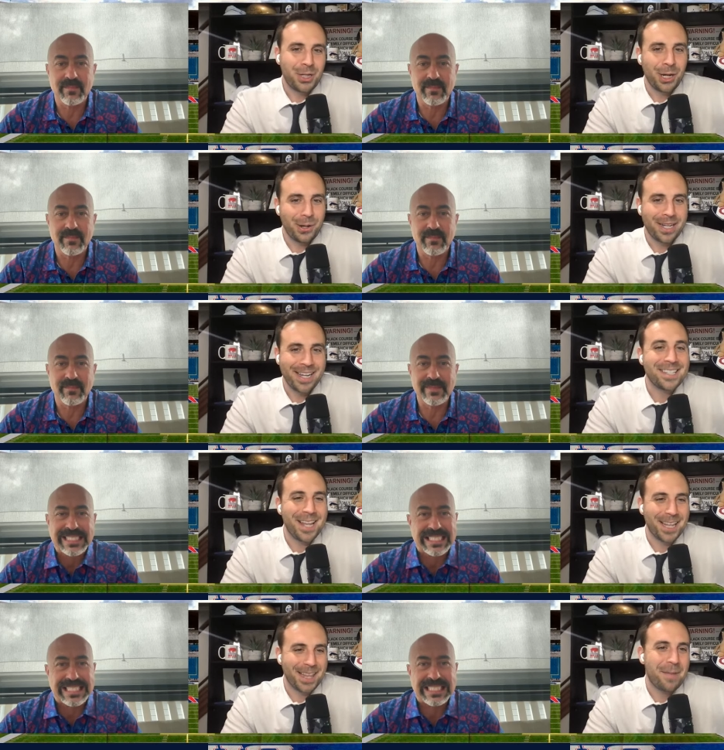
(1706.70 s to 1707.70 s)
Speaker 1: so I guess
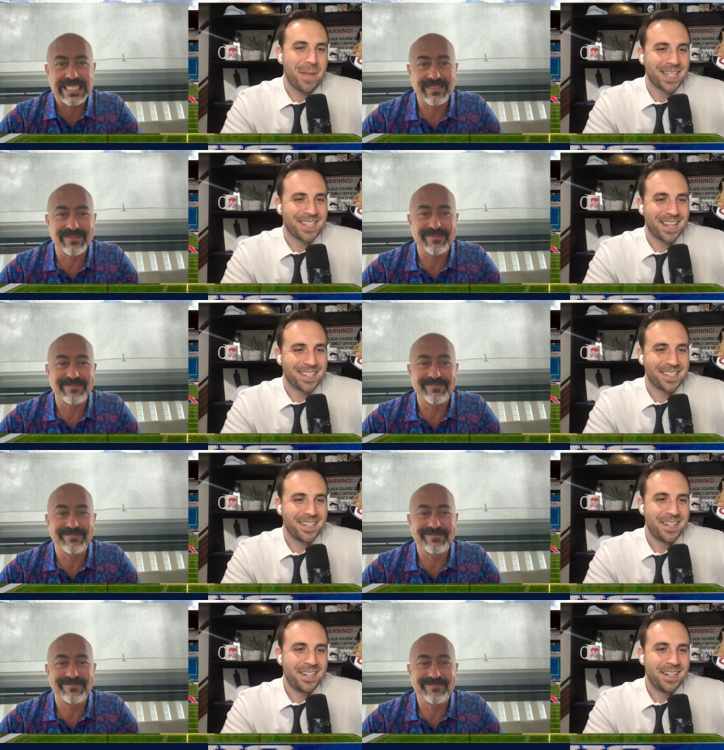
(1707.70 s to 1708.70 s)
that that makes sense.
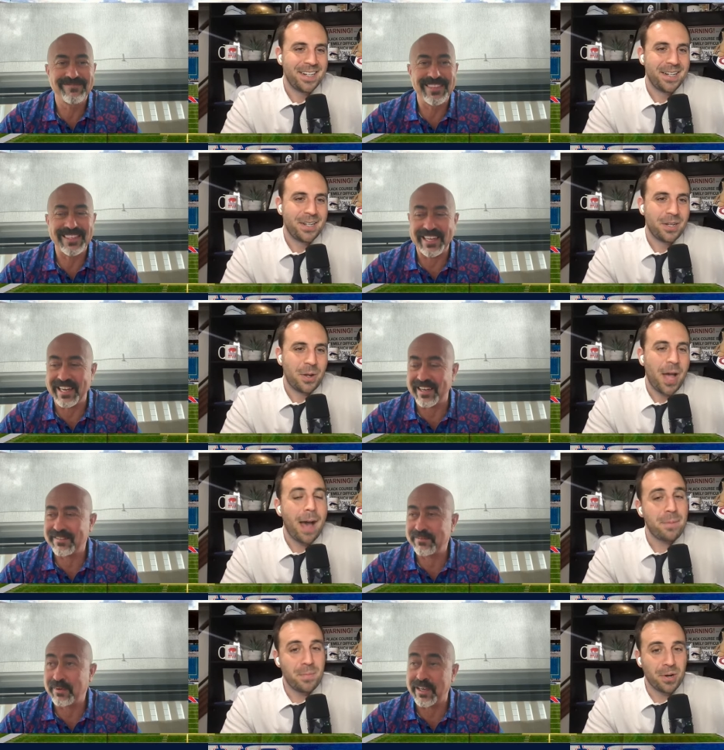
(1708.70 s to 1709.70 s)
Speaker 2: Yeah. Happy